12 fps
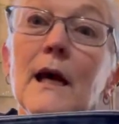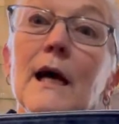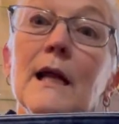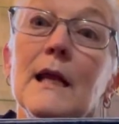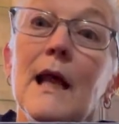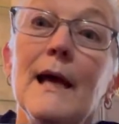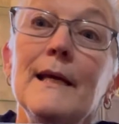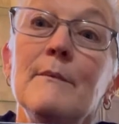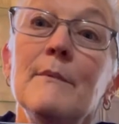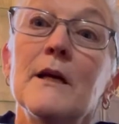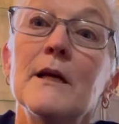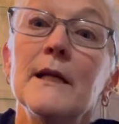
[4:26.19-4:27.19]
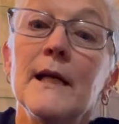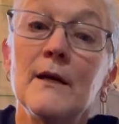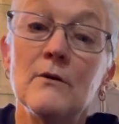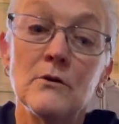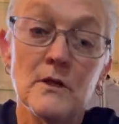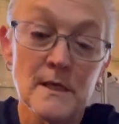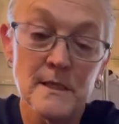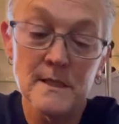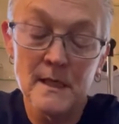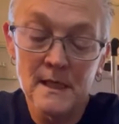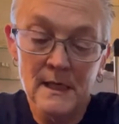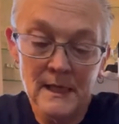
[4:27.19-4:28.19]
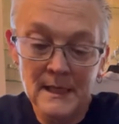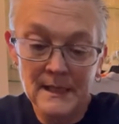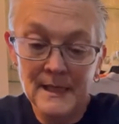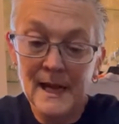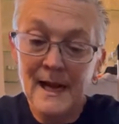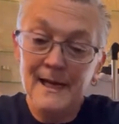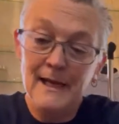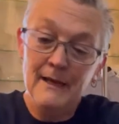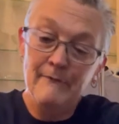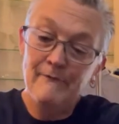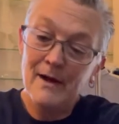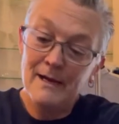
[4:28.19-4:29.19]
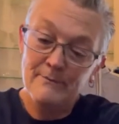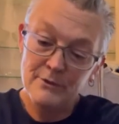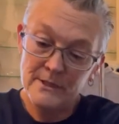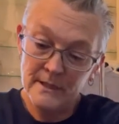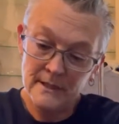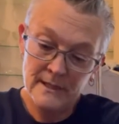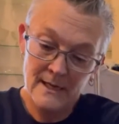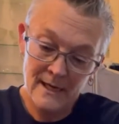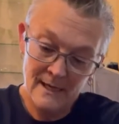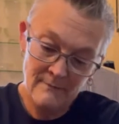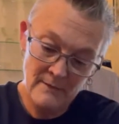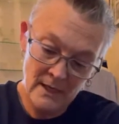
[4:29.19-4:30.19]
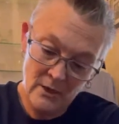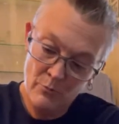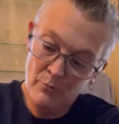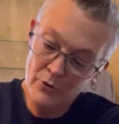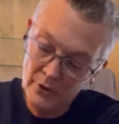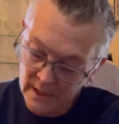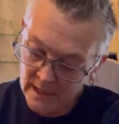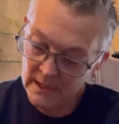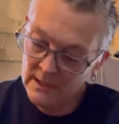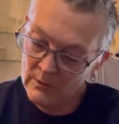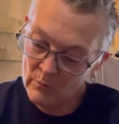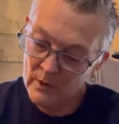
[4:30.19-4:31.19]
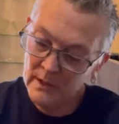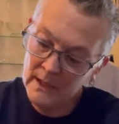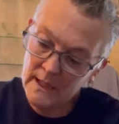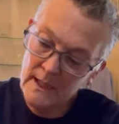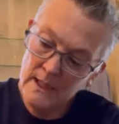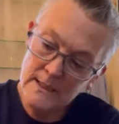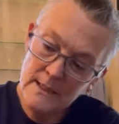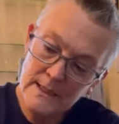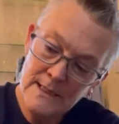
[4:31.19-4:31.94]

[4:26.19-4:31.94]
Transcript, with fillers: I like American Eagle because 95% of the time they are putting what it is.